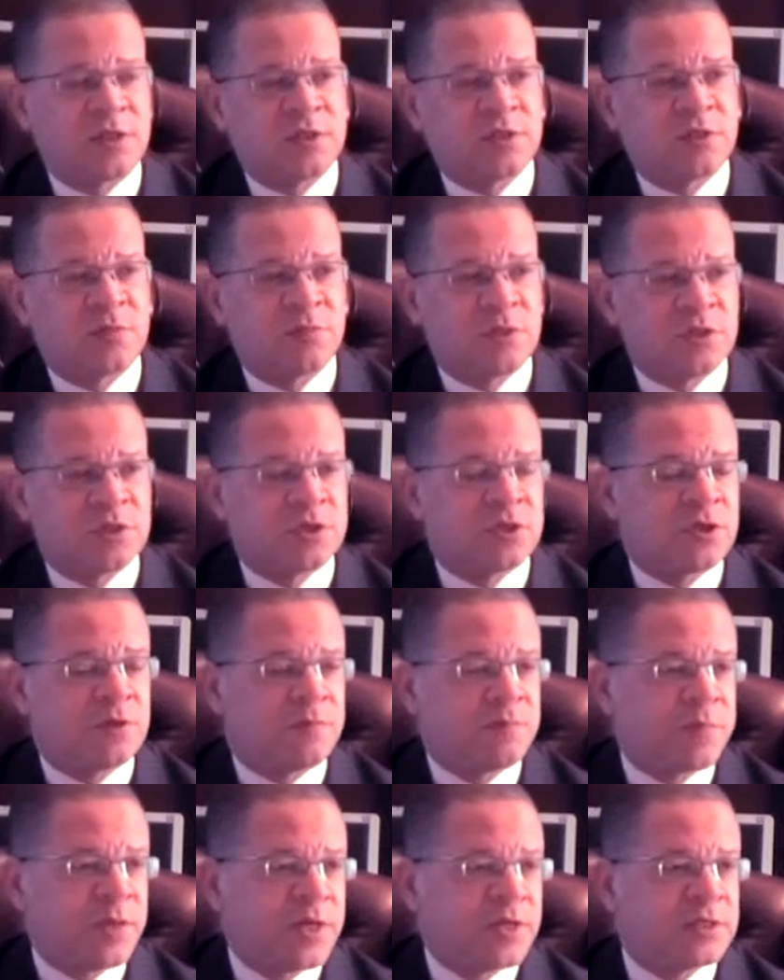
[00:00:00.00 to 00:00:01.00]
the submission
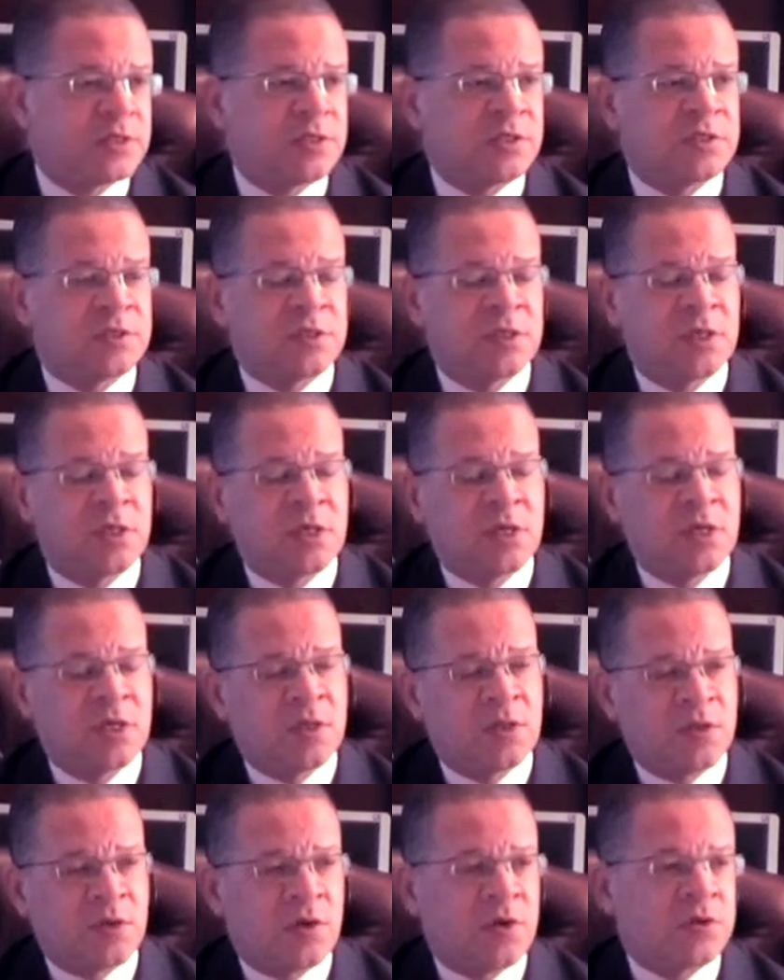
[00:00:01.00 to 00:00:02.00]
of budgets.
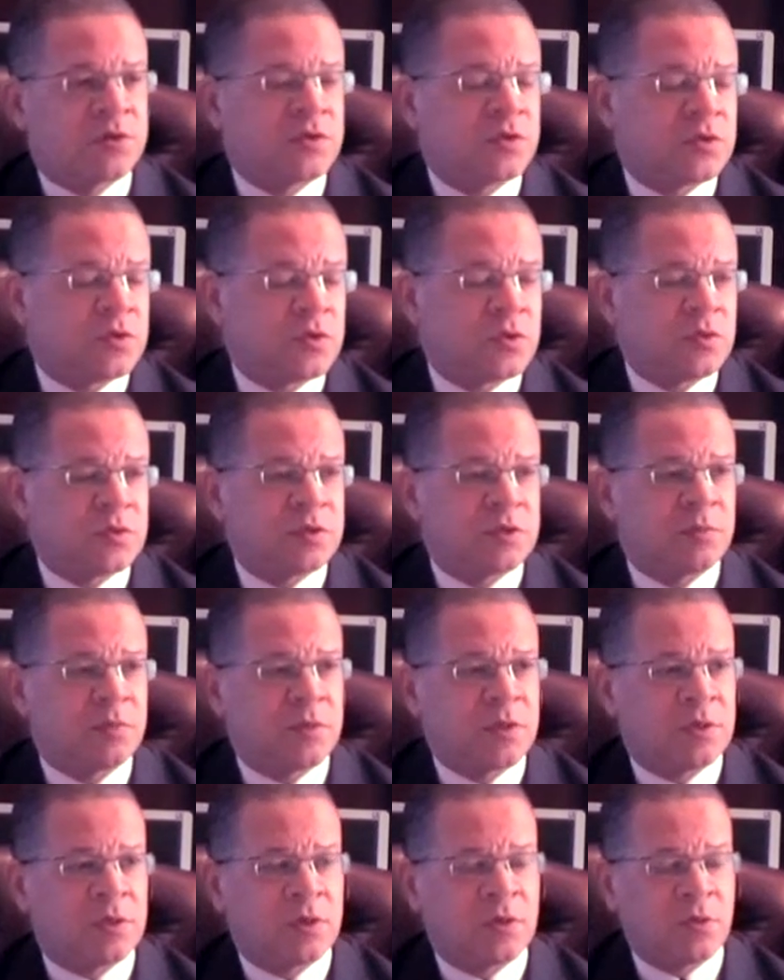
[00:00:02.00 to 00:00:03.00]
They're also doing some